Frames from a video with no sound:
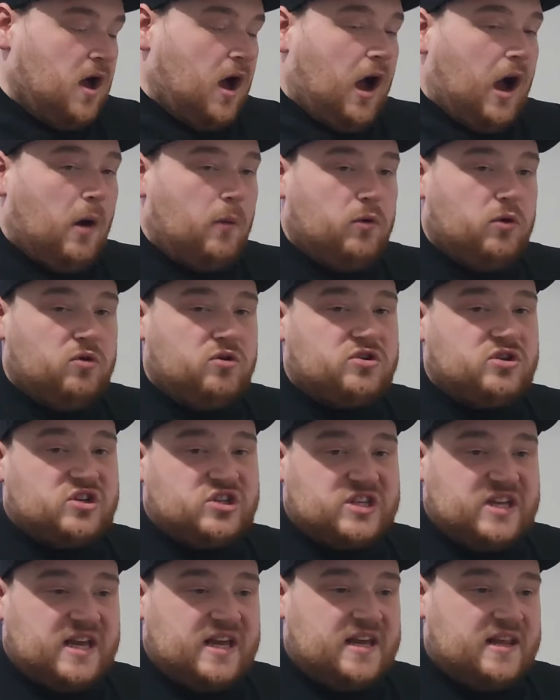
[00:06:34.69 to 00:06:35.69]
I will also
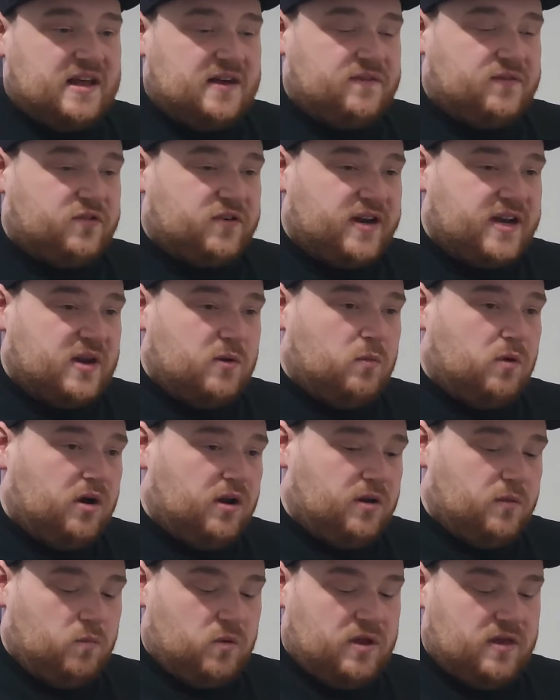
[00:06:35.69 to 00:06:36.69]
say that for
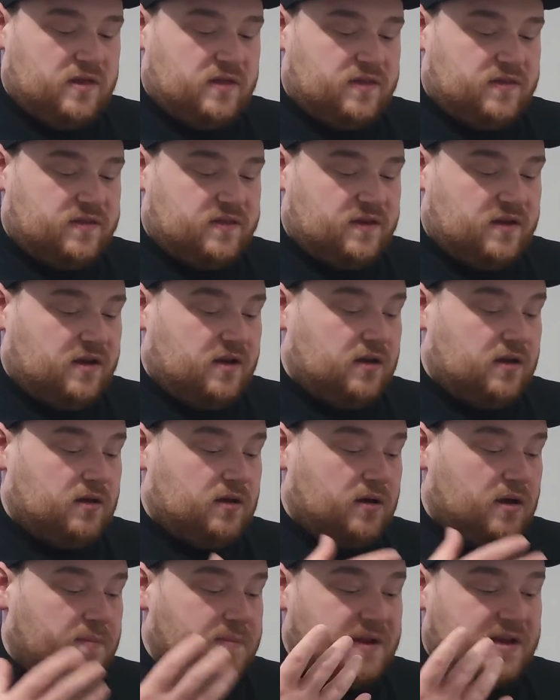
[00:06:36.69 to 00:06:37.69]
anyone with
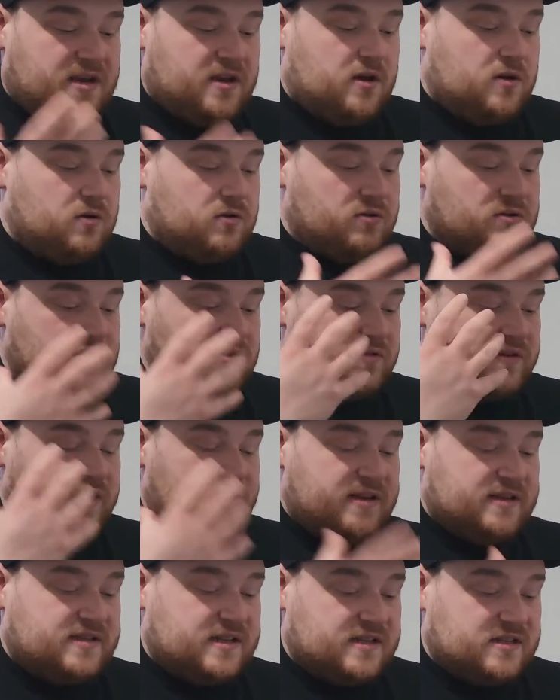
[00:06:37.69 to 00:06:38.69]
a big nose or
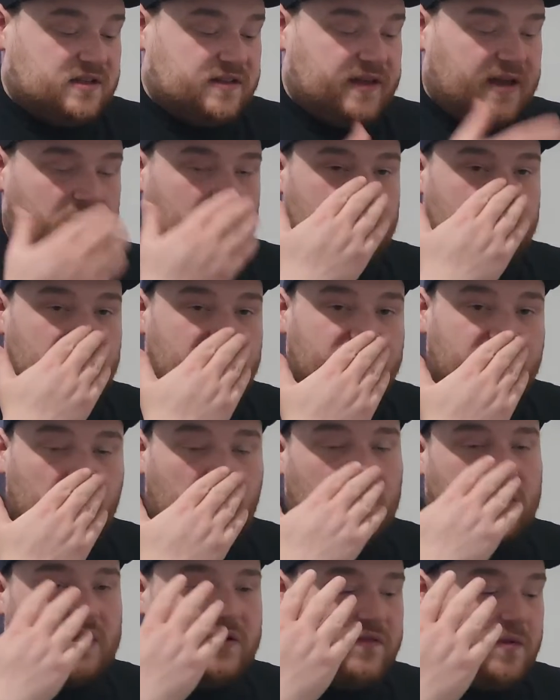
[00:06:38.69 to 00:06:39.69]
any sense like that, or you feel
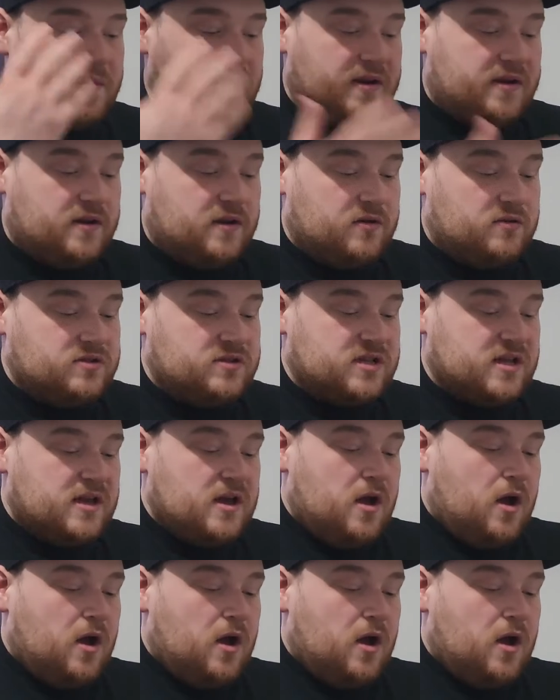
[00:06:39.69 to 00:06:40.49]
like you have a big nose,